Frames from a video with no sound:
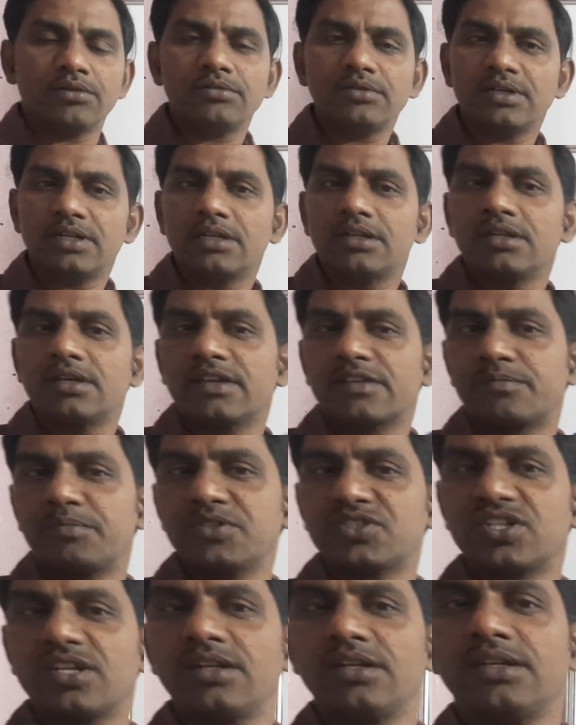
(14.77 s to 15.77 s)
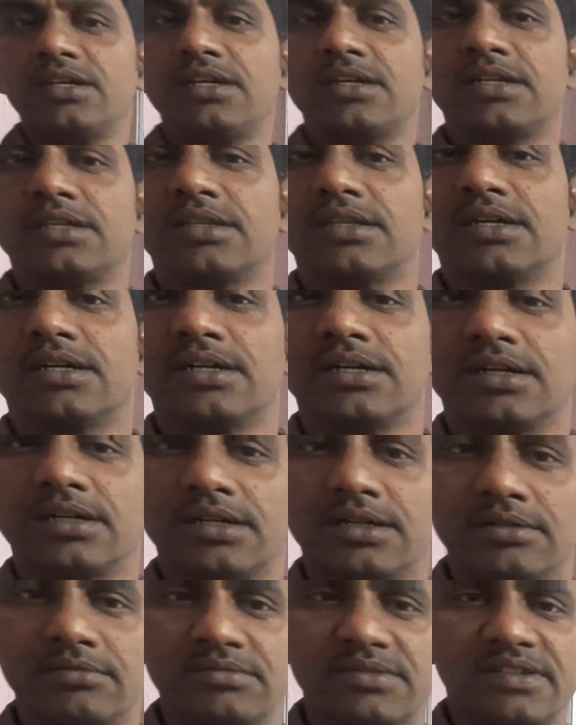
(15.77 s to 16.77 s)
in especially in
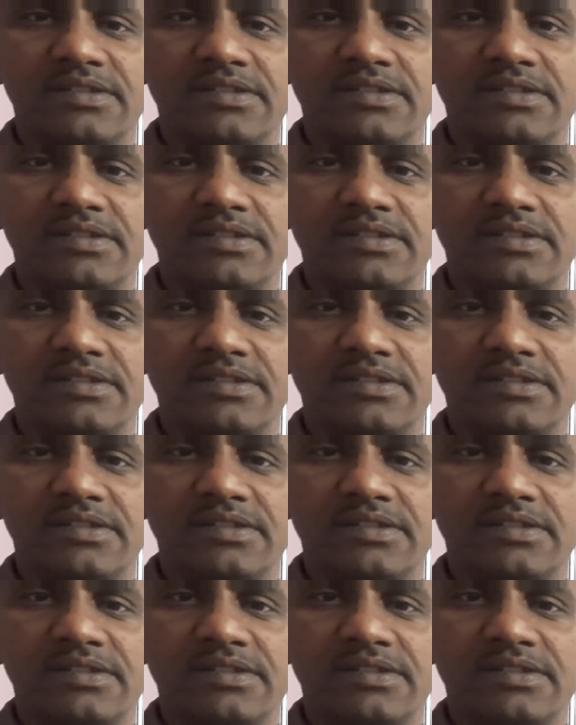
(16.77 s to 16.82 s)
the